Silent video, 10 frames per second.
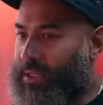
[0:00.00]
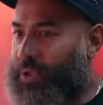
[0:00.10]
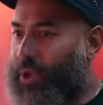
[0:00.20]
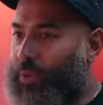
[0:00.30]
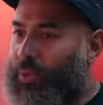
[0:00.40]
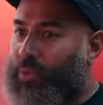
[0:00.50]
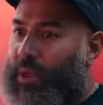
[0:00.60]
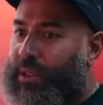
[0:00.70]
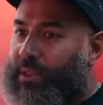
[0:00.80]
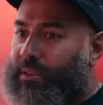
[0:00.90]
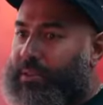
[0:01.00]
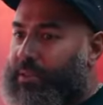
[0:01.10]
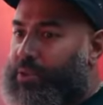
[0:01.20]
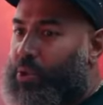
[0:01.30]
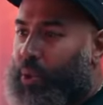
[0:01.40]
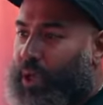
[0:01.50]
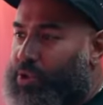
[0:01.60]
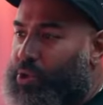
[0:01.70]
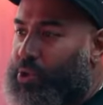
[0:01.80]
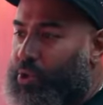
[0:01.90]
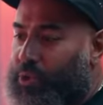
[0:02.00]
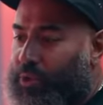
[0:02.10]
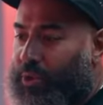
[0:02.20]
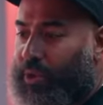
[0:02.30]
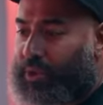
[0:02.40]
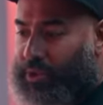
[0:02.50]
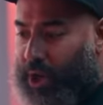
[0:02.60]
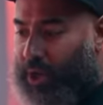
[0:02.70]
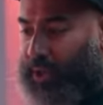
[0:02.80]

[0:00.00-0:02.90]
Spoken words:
So what does 22 Durk